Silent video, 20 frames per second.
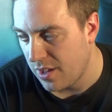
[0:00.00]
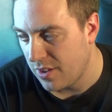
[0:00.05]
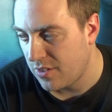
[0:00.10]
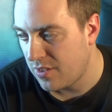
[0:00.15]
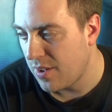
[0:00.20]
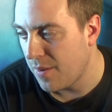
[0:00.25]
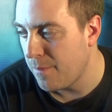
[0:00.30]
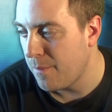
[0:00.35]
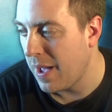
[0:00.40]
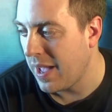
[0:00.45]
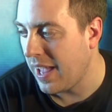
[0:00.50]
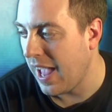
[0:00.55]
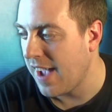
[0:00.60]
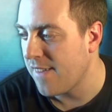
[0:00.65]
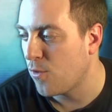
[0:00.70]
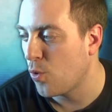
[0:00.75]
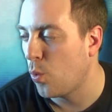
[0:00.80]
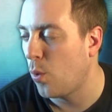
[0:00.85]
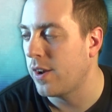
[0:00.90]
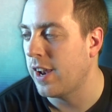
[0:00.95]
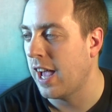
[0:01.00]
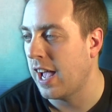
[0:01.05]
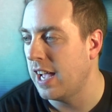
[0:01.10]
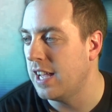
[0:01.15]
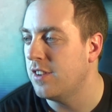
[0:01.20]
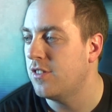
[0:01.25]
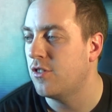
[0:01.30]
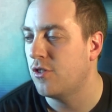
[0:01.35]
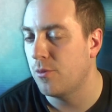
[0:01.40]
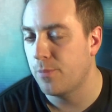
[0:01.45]
to make everyone
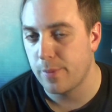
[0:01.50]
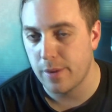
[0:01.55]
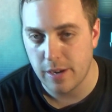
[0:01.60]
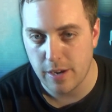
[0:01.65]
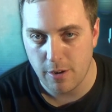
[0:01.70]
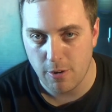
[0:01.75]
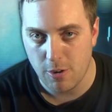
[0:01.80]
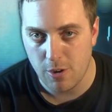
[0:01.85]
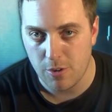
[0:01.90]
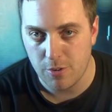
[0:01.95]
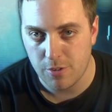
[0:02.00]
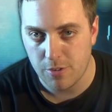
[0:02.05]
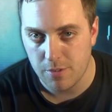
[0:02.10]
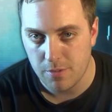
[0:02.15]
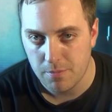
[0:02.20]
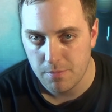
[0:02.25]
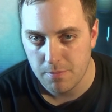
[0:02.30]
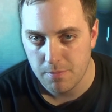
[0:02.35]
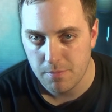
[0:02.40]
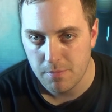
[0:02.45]
hate superheroes.